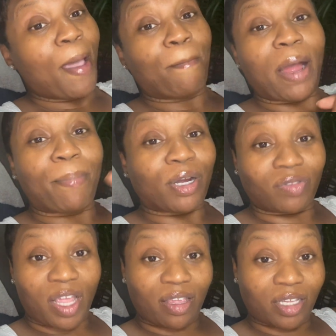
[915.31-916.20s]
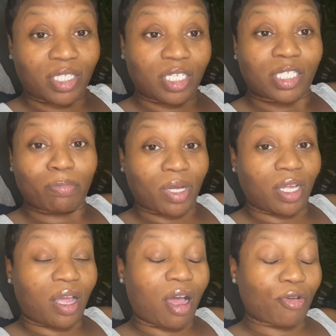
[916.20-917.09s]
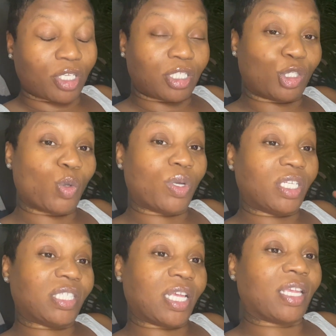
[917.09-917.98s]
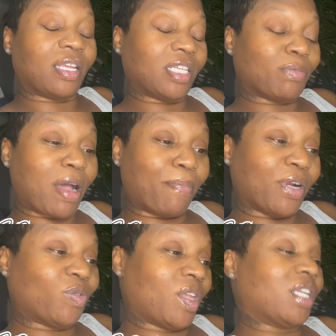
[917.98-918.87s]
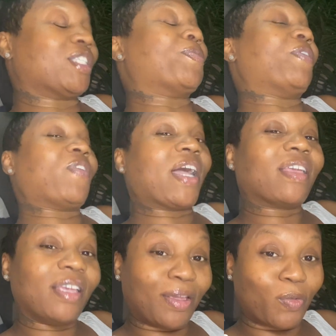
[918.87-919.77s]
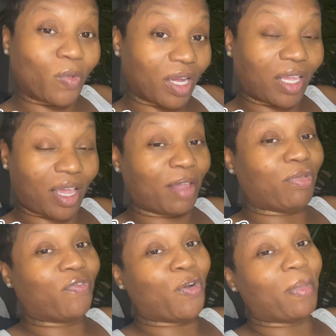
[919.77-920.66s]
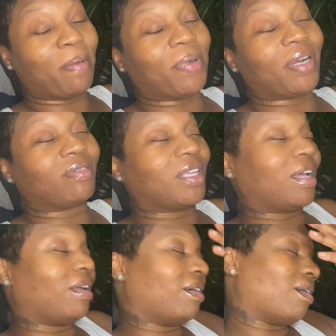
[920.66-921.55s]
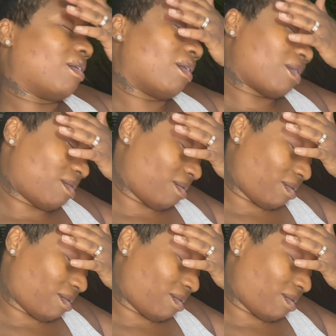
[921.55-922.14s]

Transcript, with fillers: My birthday is this month. August the 22nd is my birthday. So if I can hit 1K before my birthday, oh,